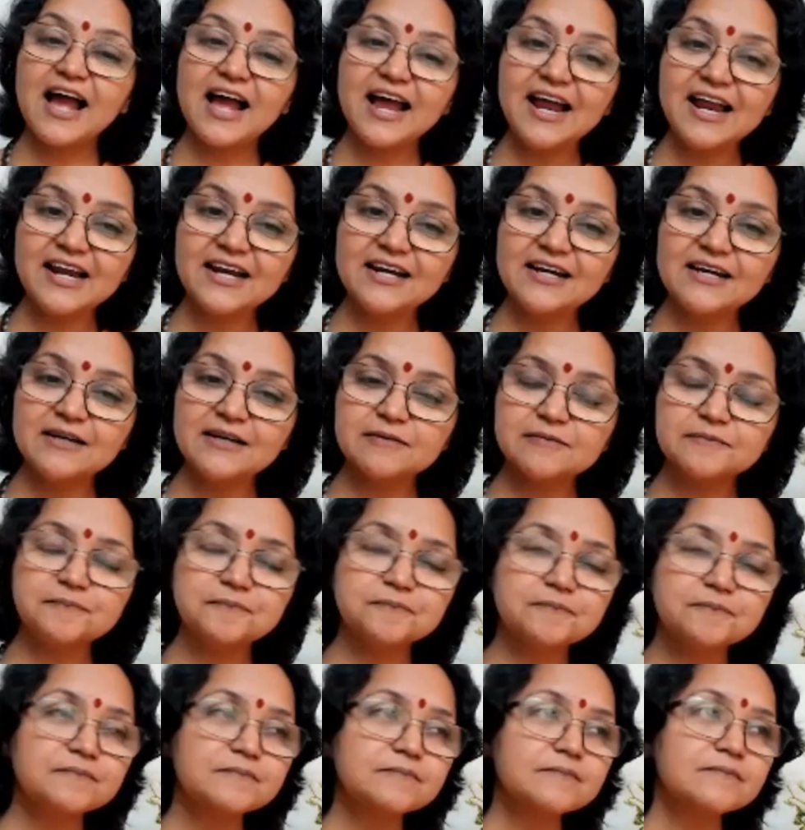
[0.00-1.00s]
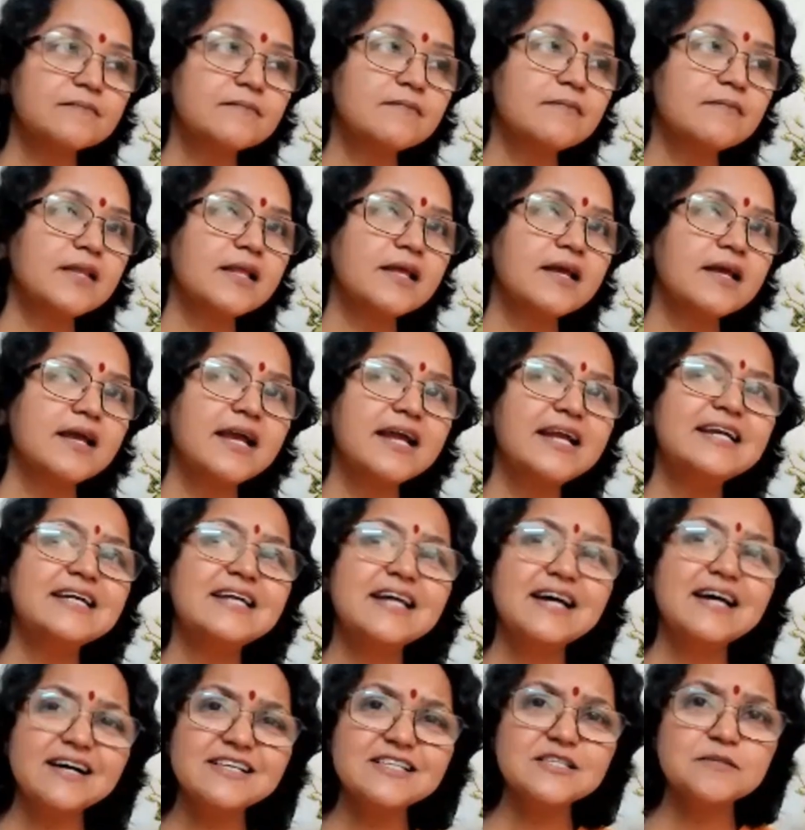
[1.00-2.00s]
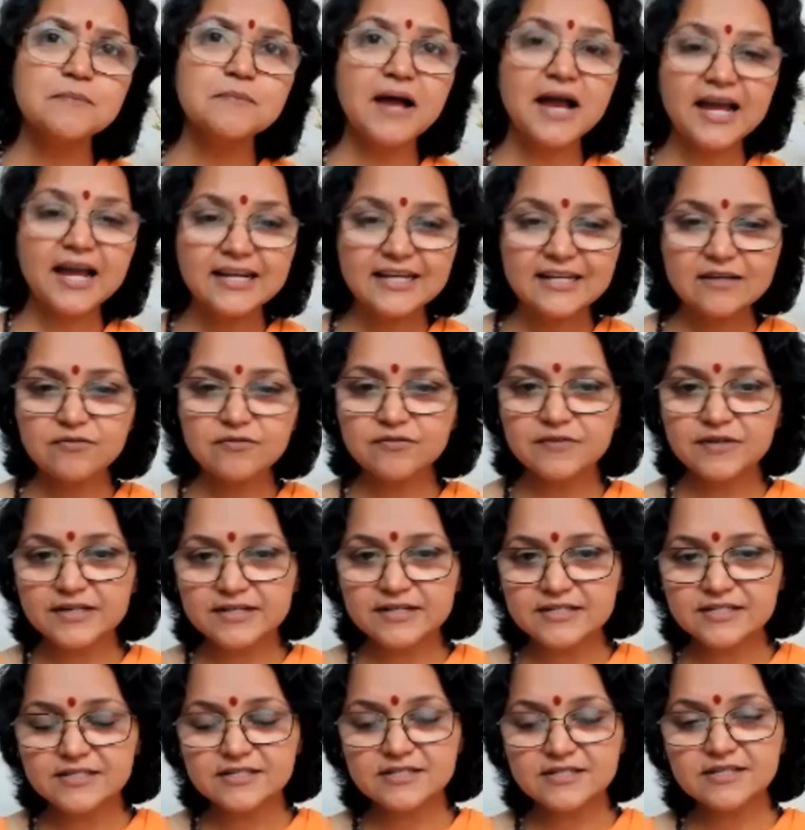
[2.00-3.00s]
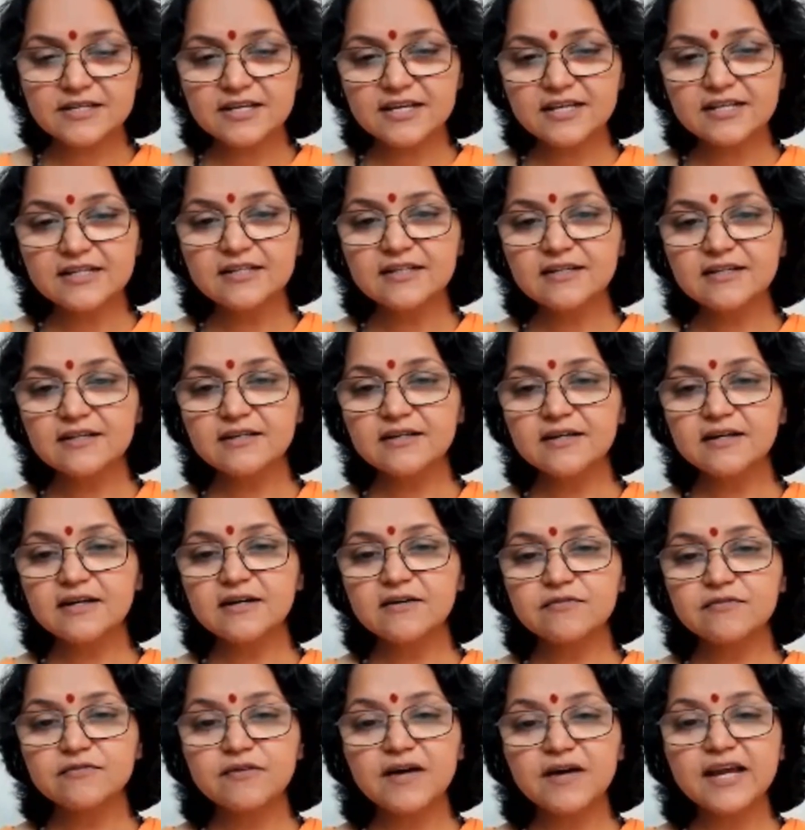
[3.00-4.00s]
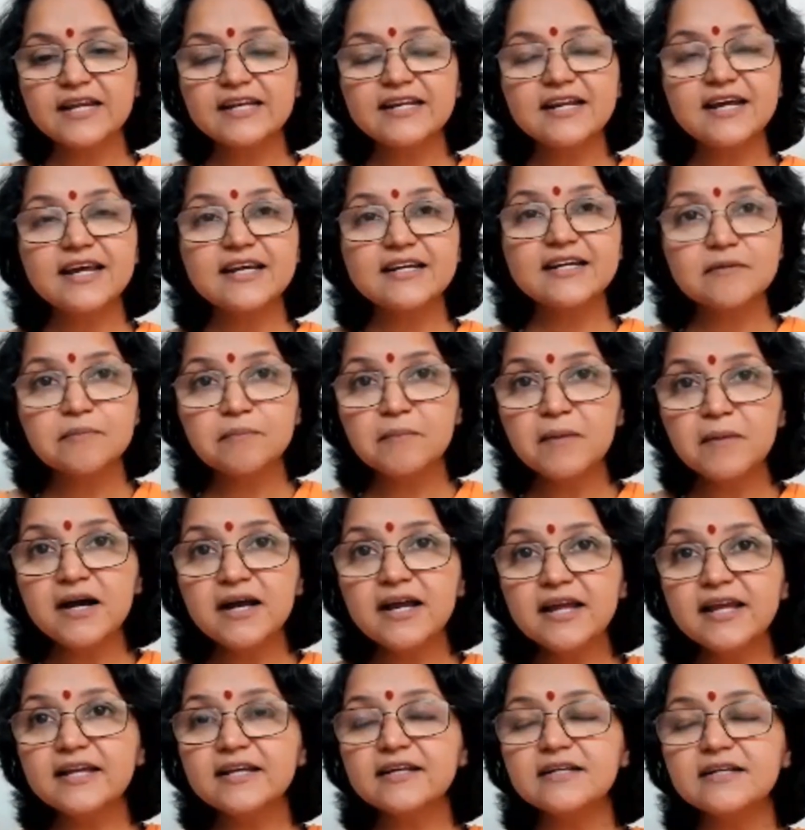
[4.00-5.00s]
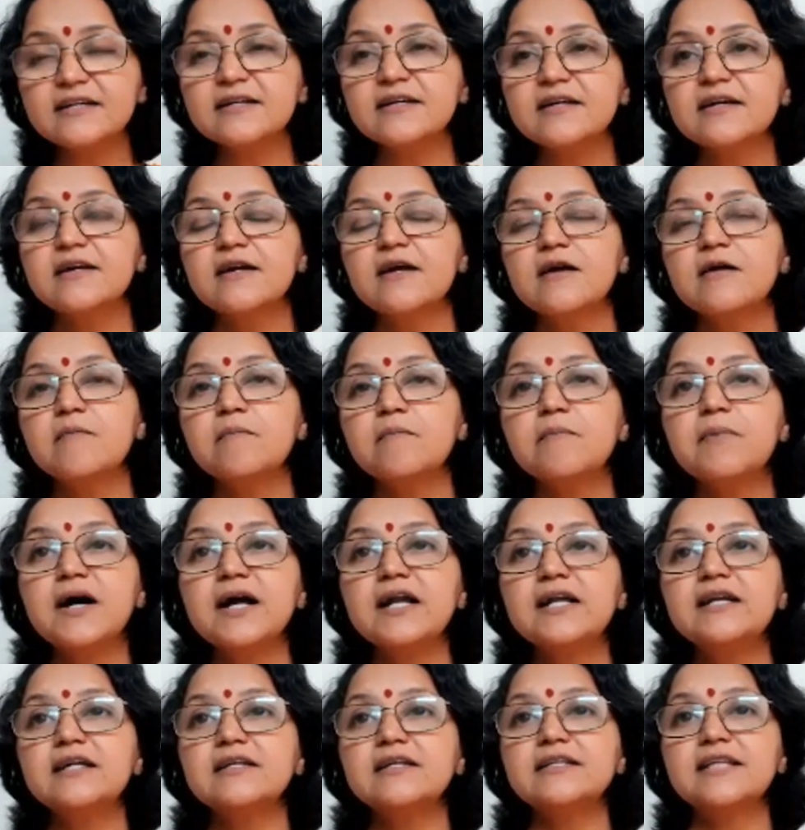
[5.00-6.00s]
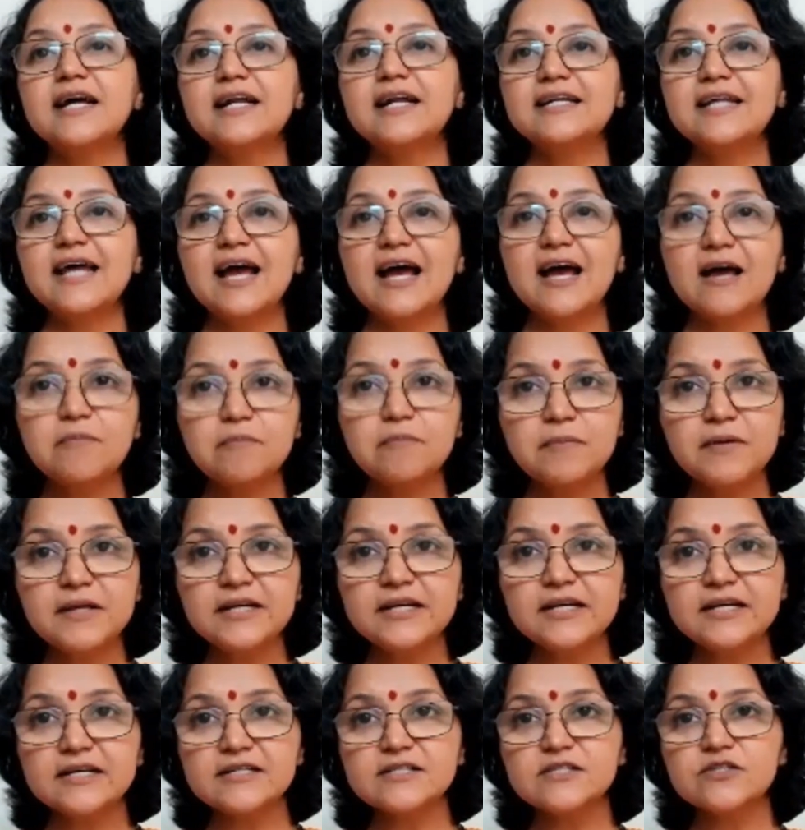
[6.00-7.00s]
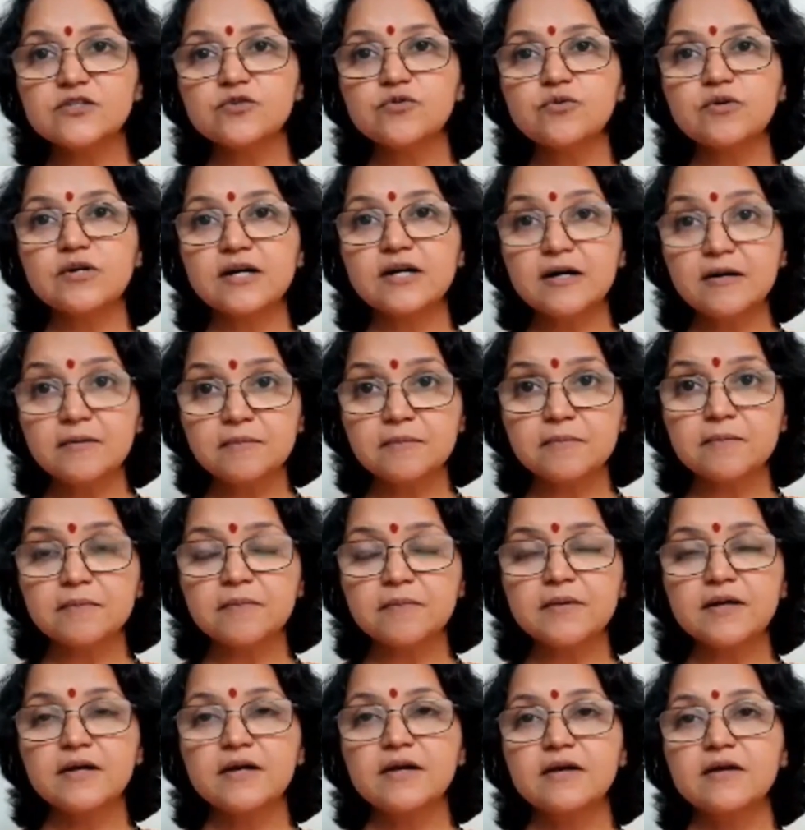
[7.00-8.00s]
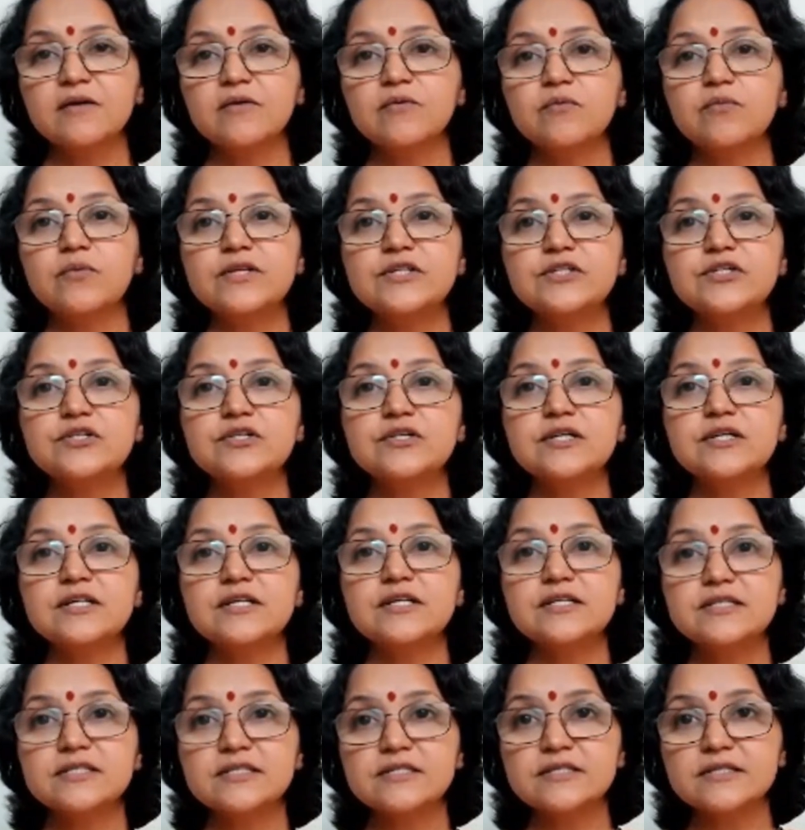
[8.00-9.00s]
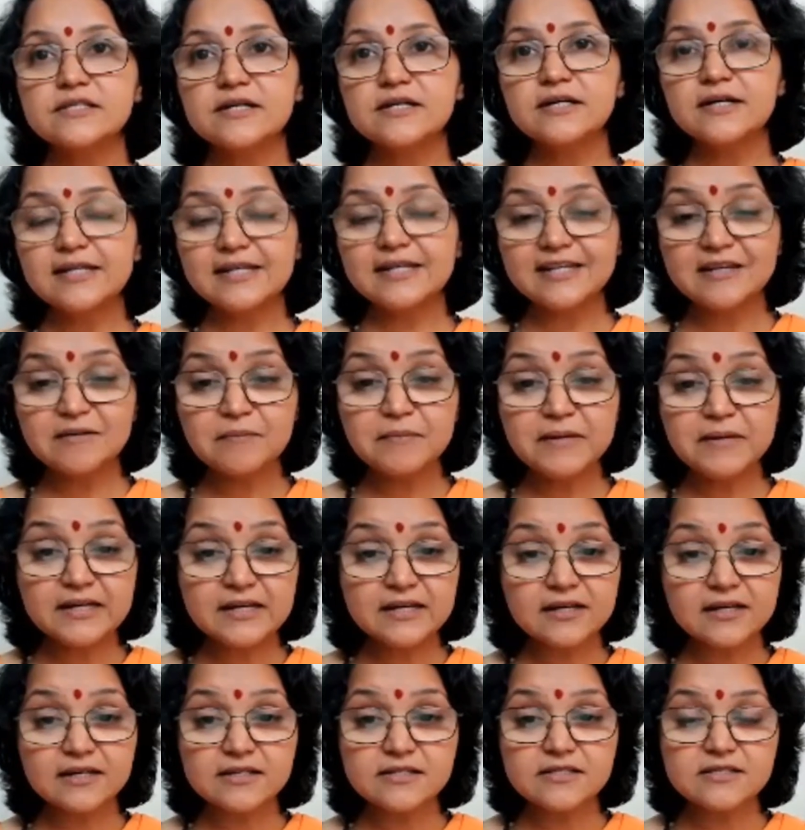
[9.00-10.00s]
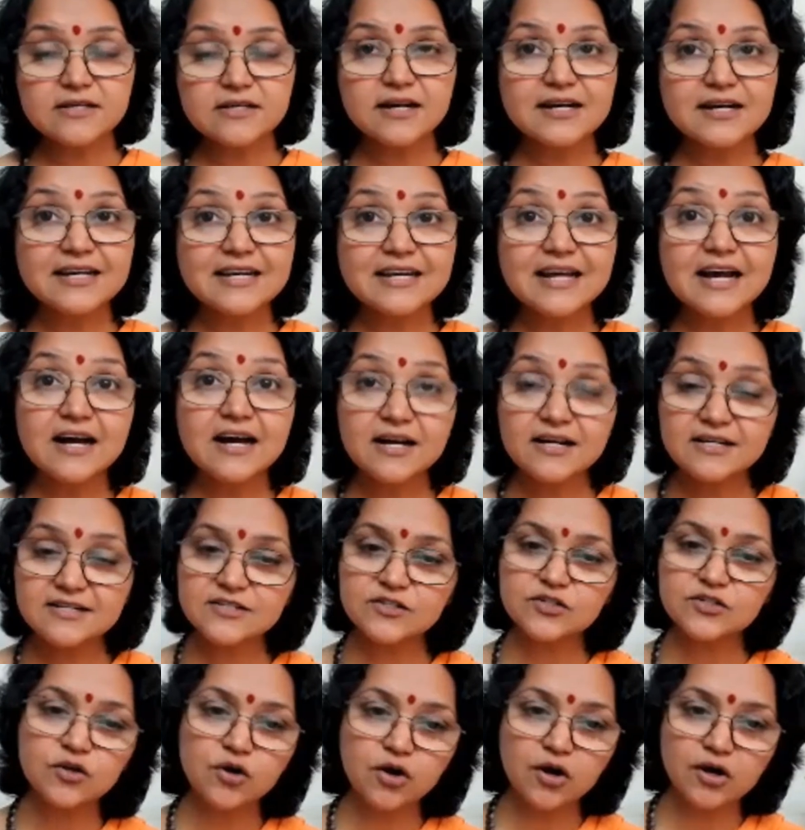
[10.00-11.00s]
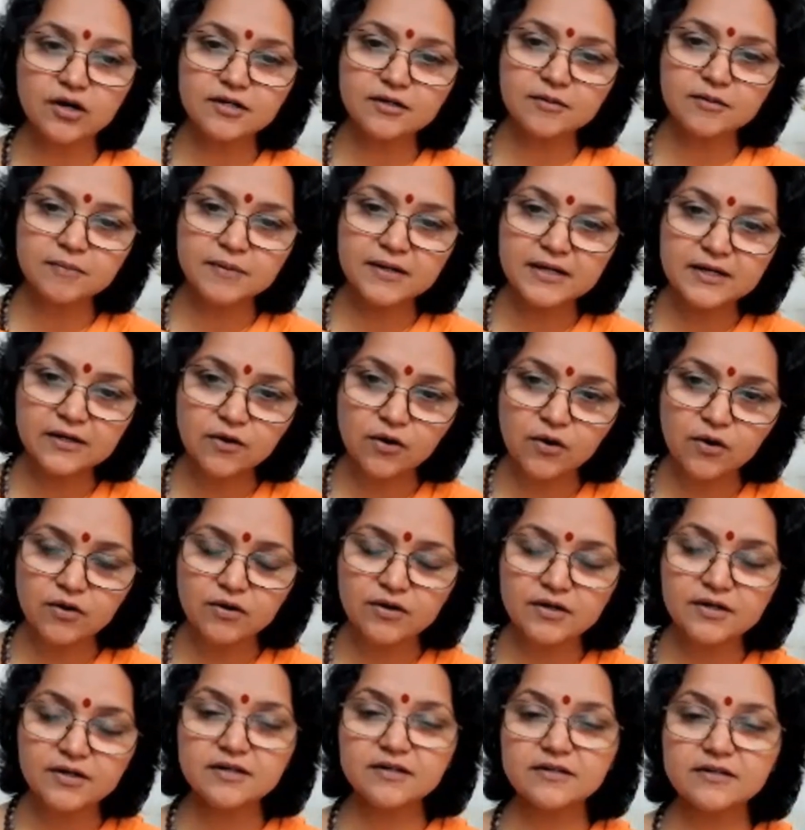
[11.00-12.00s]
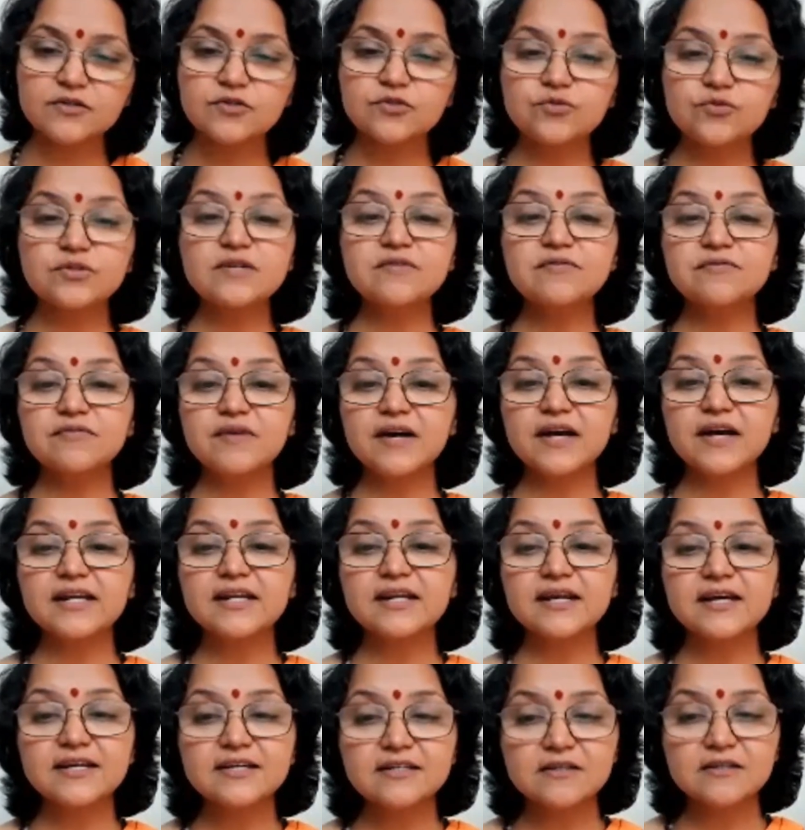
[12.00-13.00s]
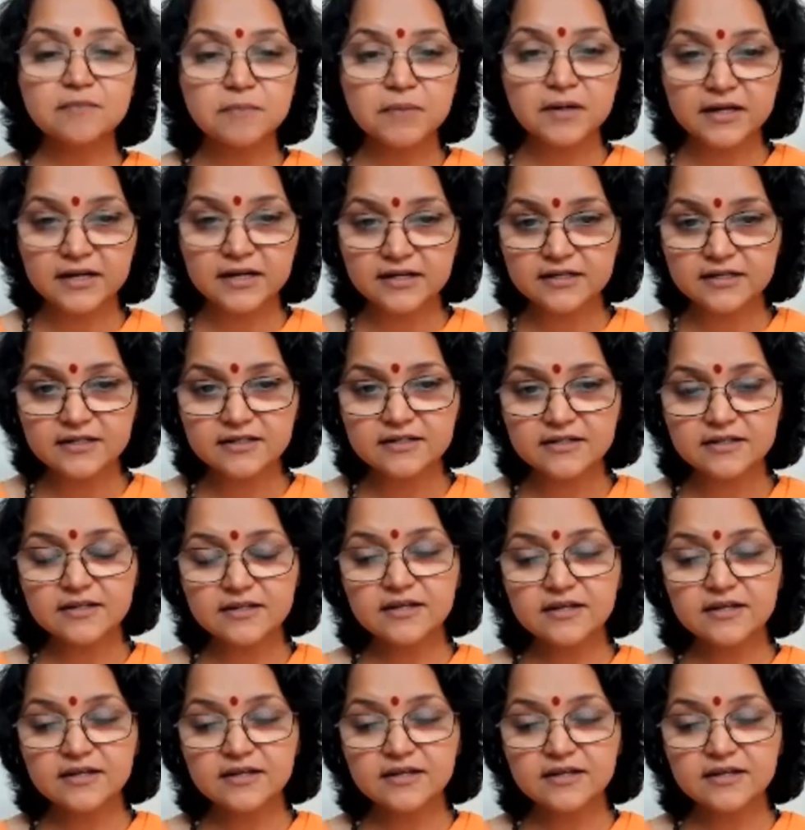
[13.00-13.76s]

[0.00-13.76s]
and it does manifest in a finite mind, but that happiness, sukham, which is uh, limitless, does not belong to the finite mind.